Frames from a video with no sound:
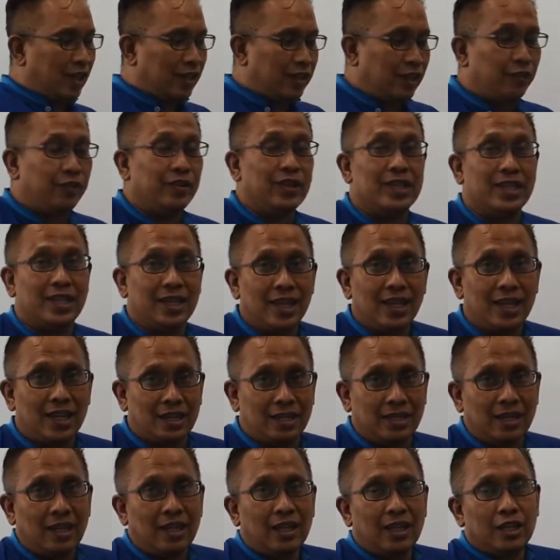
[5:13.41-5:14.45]
And if
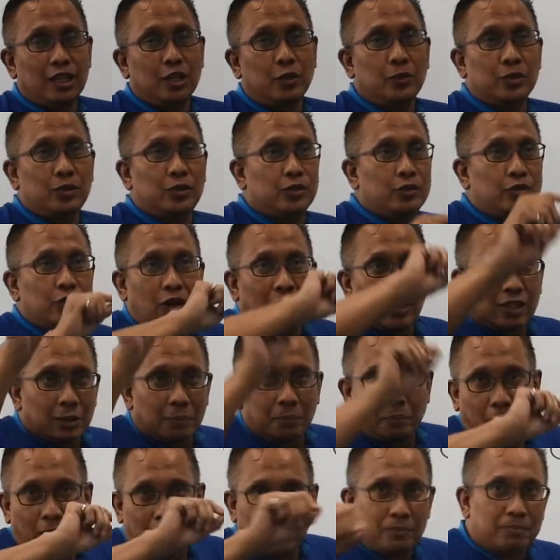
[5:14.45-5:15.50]
indeed you were to draw the
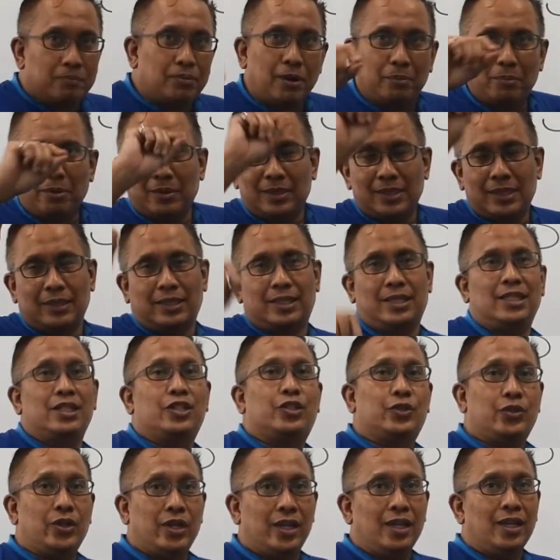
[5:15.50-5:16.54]
probability
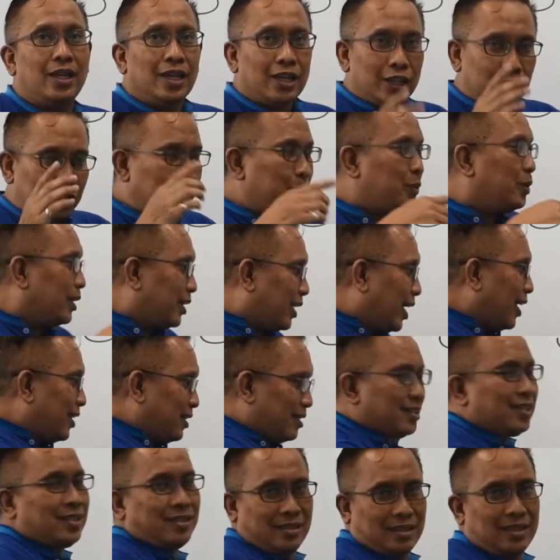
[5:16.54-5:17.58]
tree, you will get
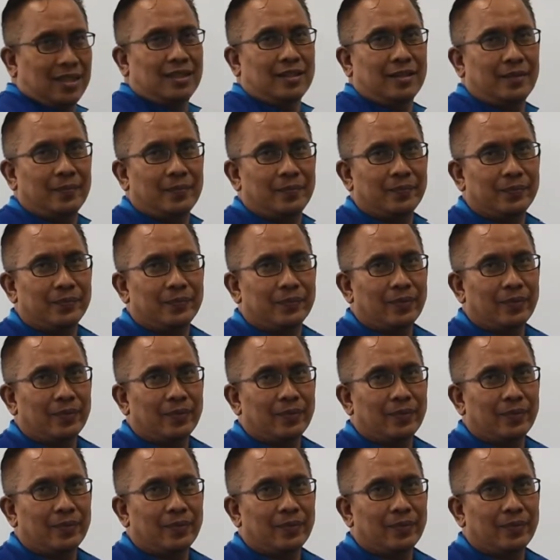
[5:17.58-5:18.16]
16.